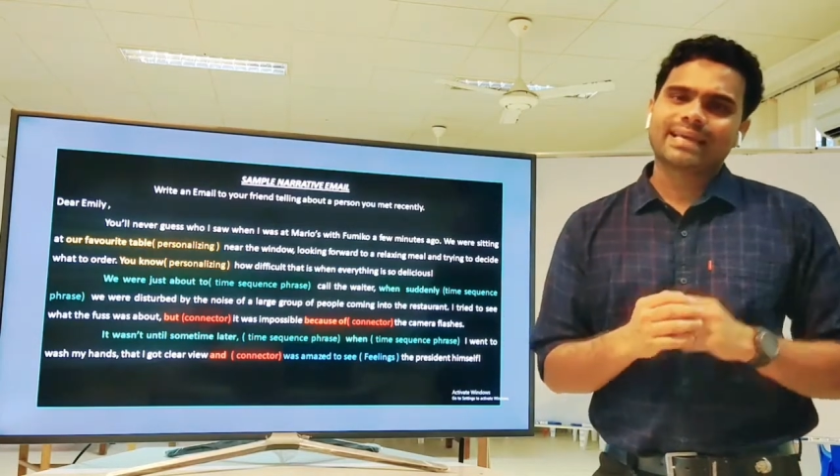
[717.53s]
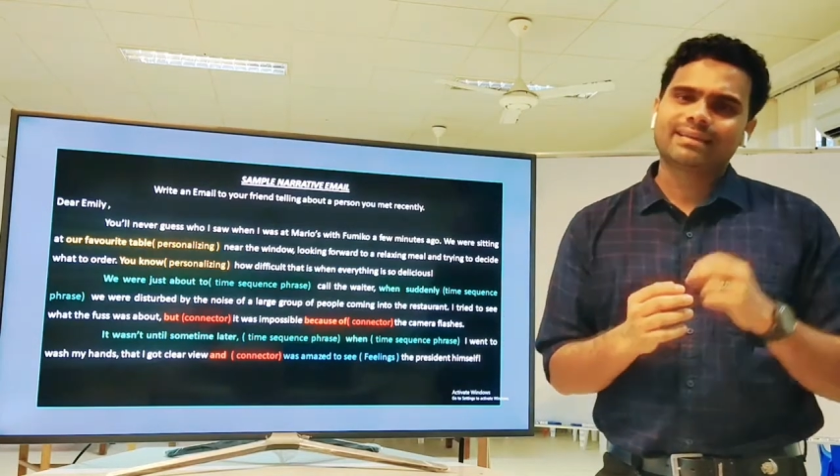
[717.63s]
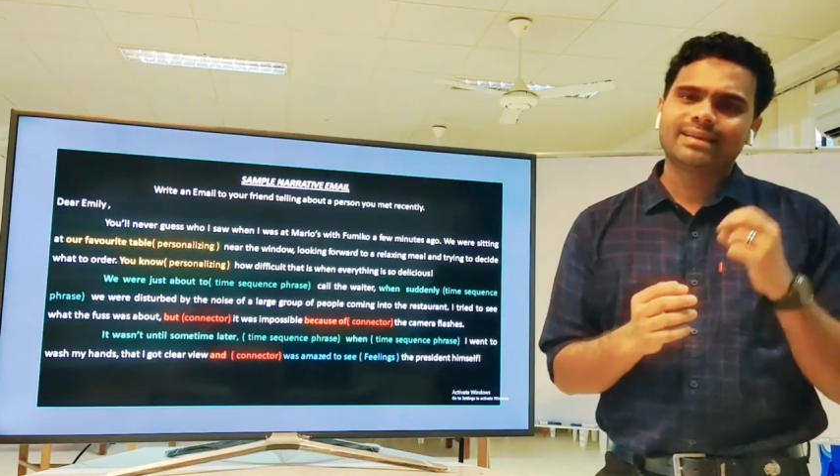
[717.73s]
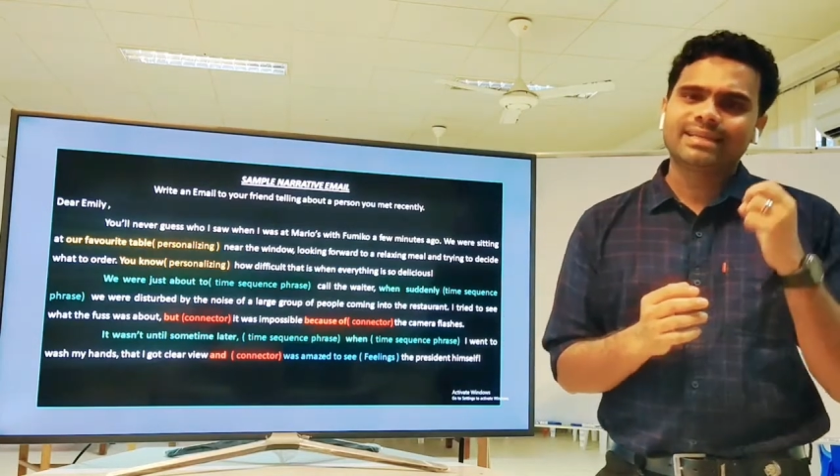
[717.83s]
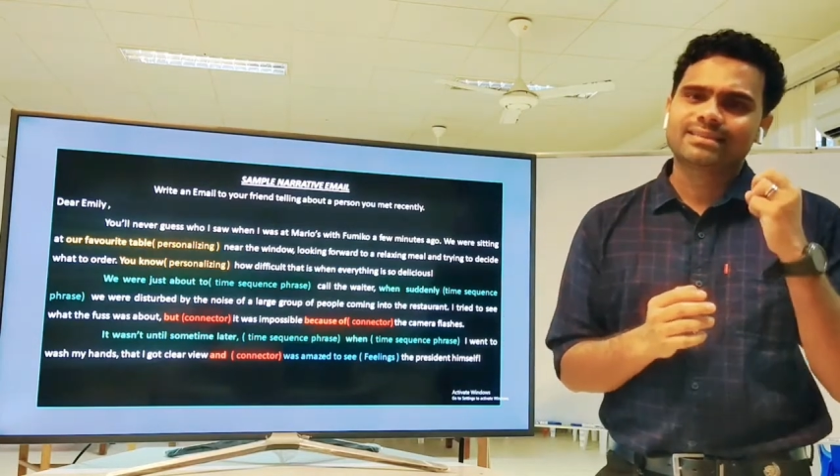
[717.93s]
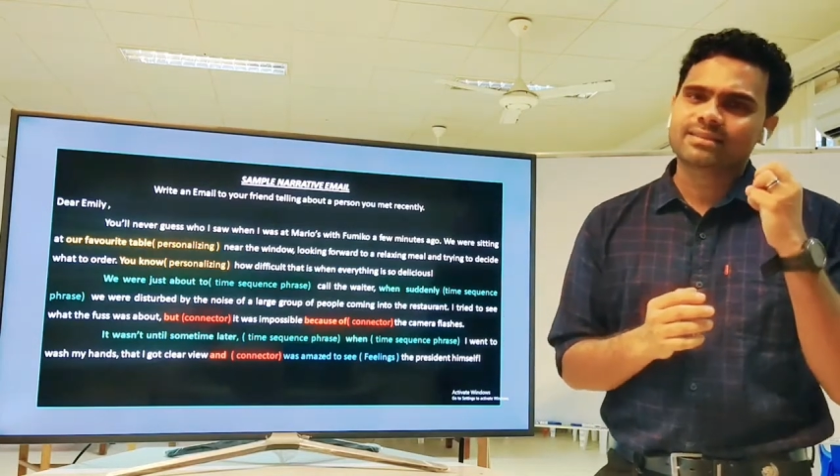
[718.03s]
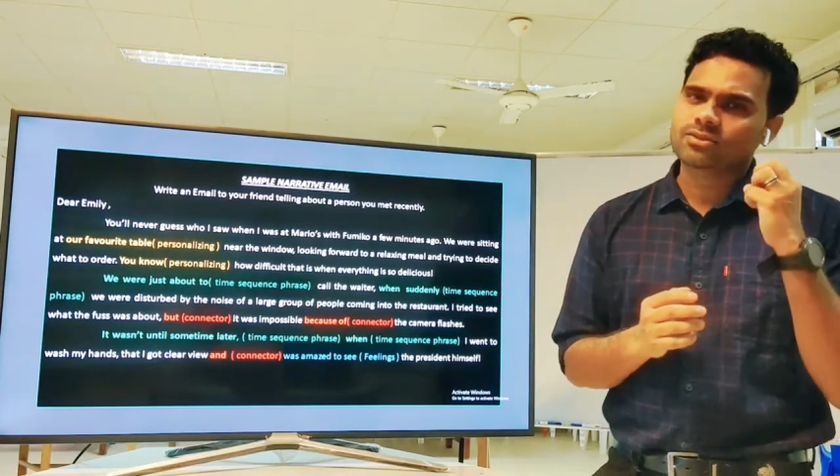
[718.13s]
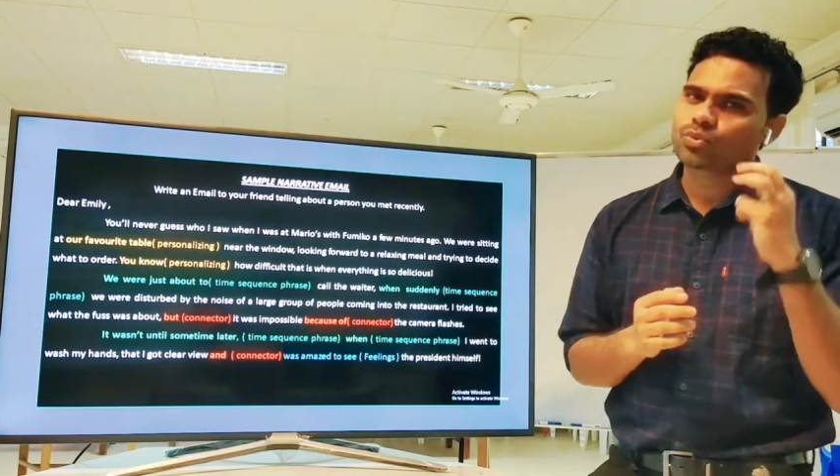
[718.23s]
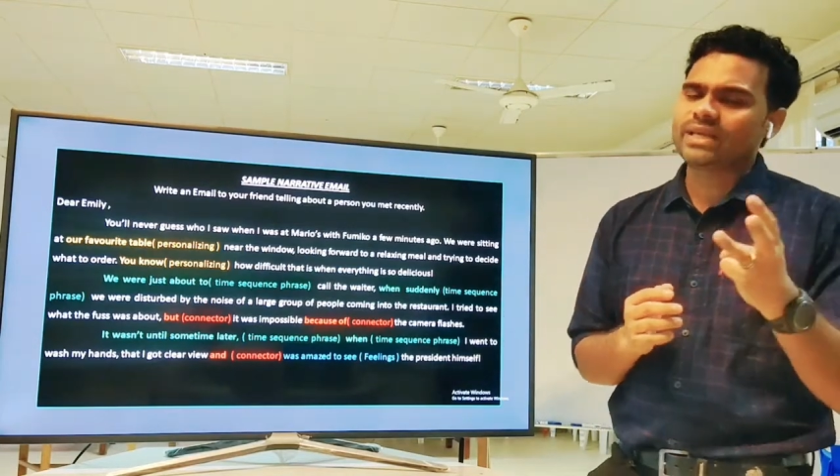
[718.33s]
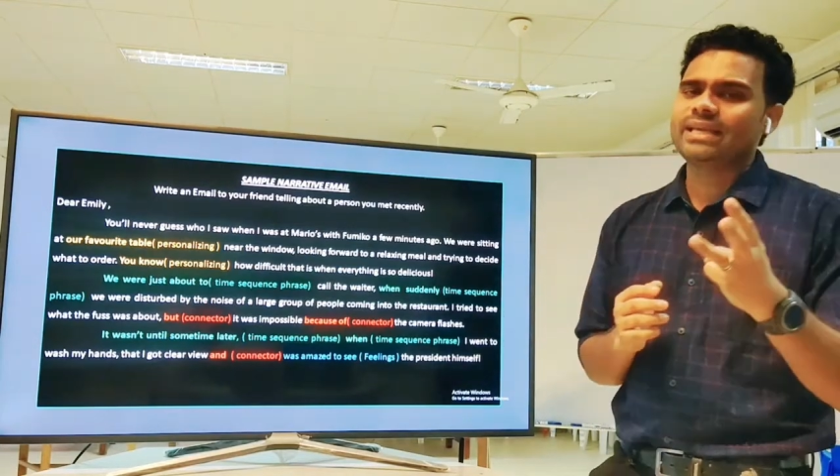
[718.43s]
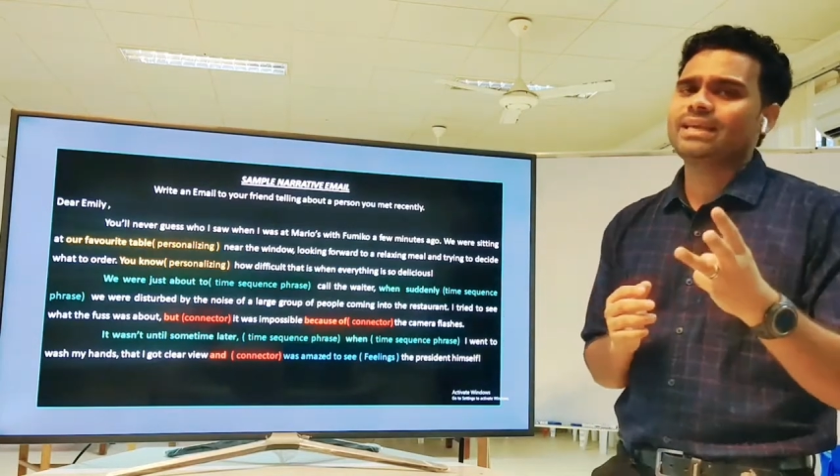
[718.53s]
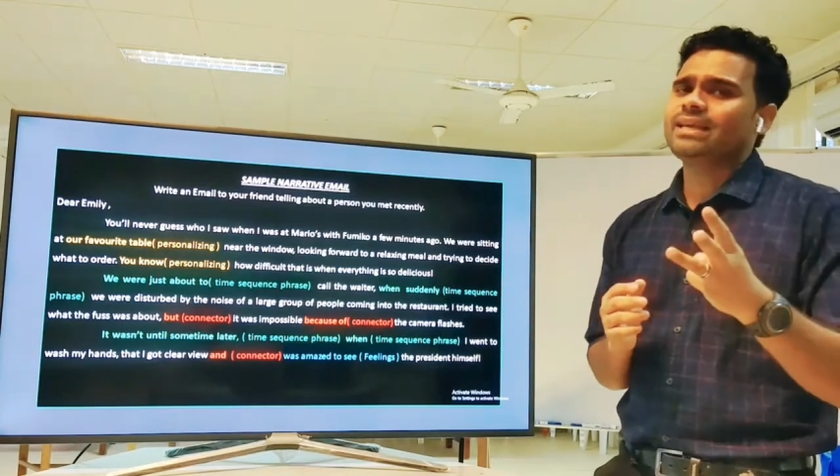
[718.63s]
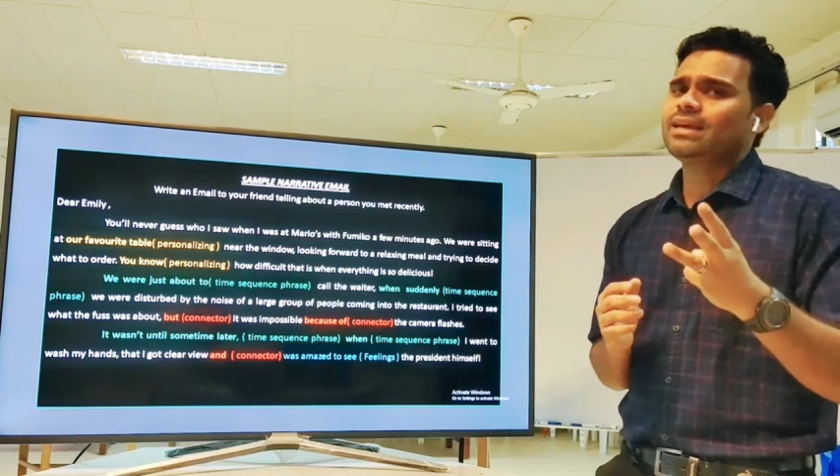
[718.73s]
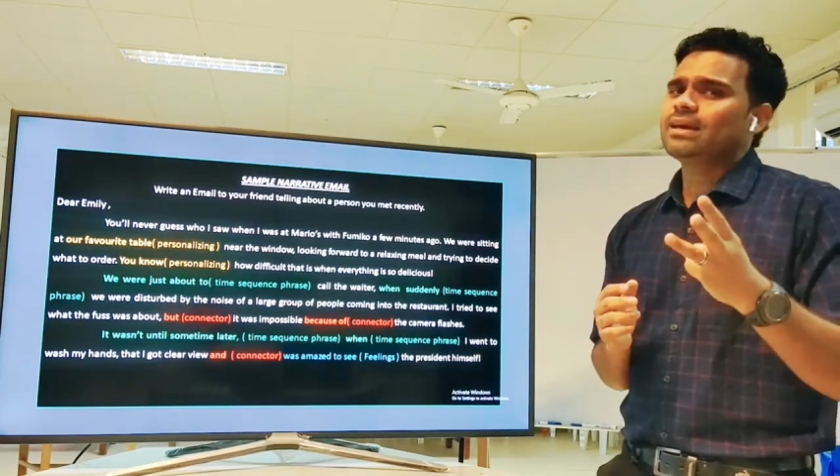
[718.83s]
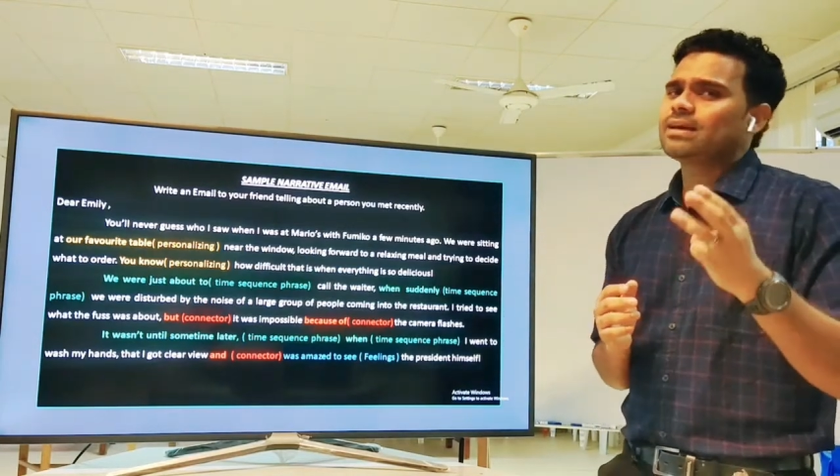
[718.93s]
At least
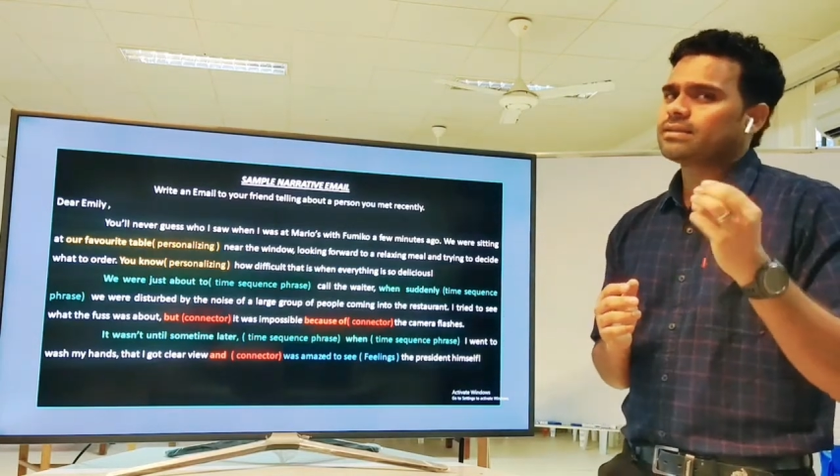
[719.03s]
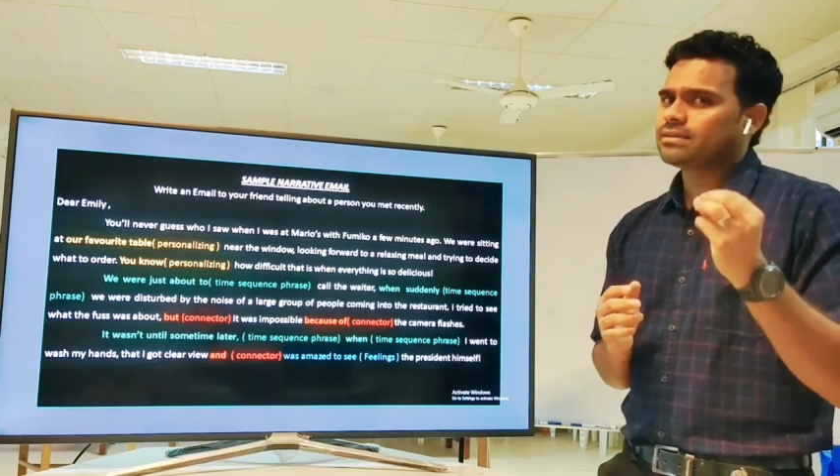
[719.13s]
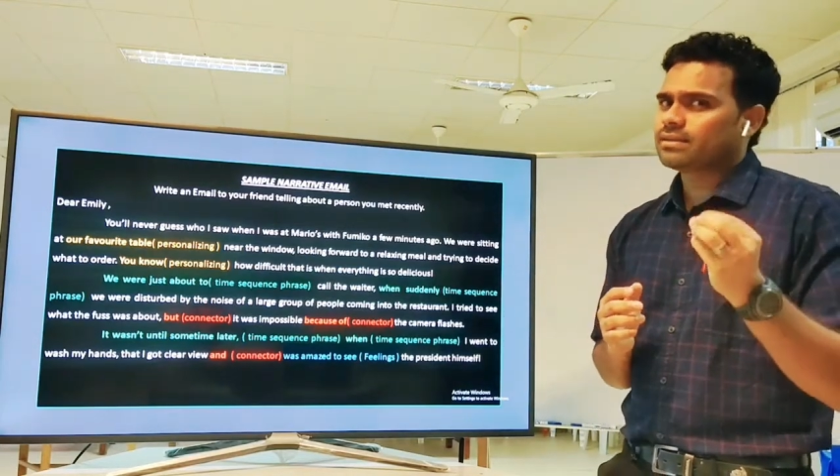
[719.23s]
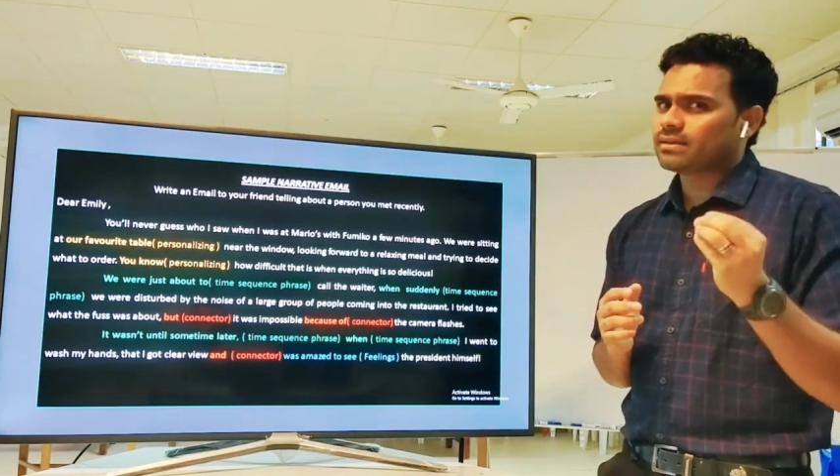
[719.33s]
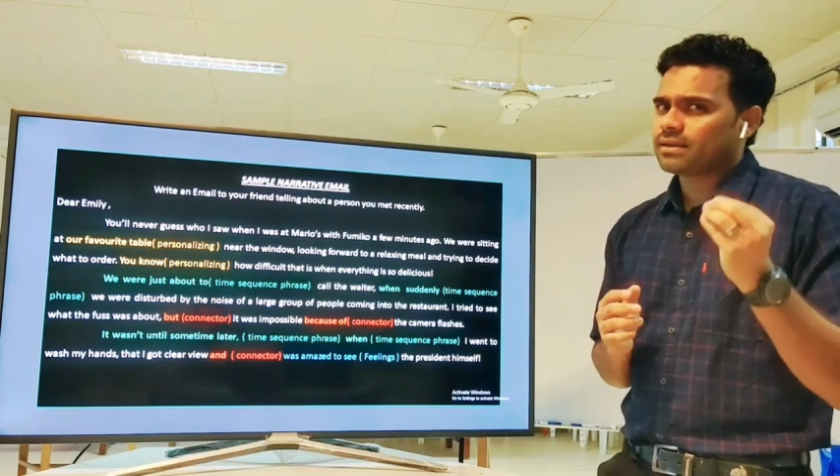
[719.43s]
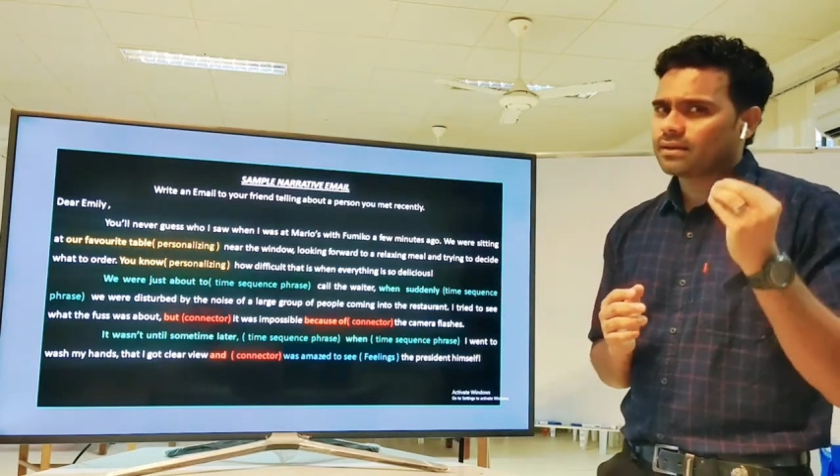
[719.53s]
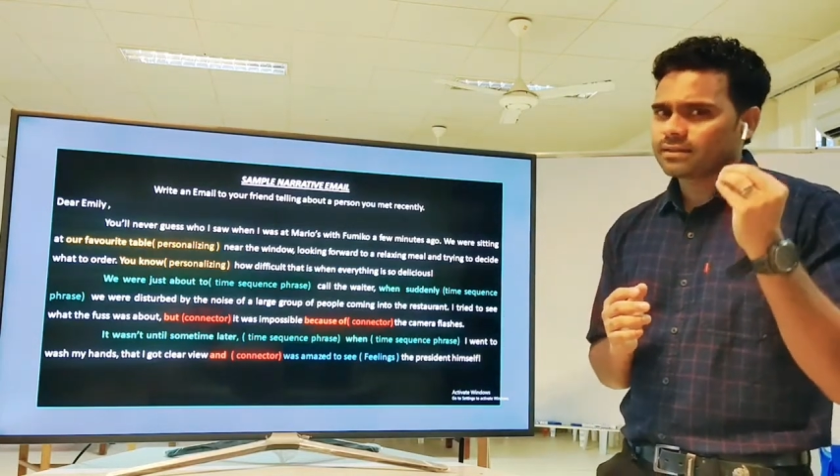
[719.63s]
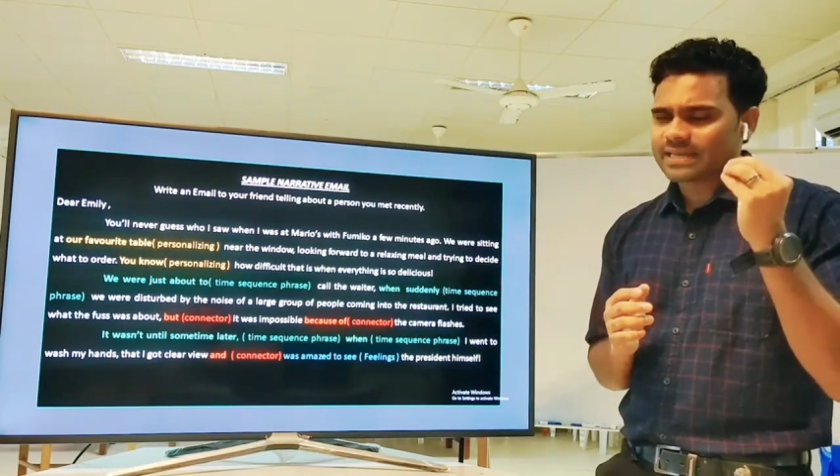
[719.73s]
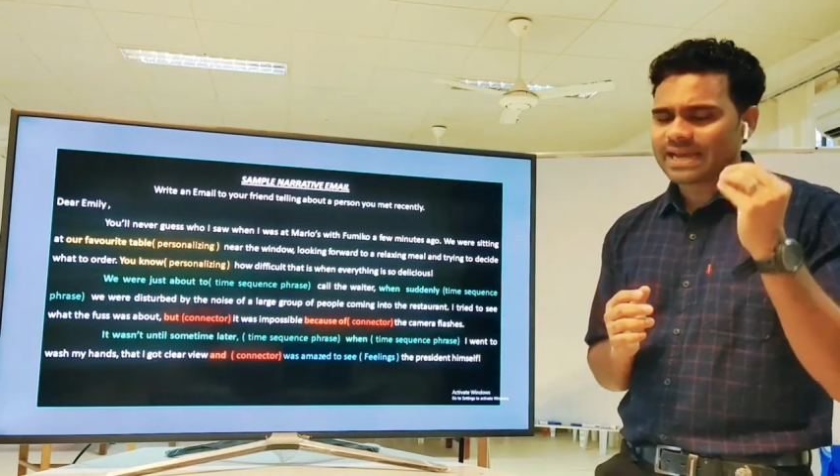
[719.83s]
3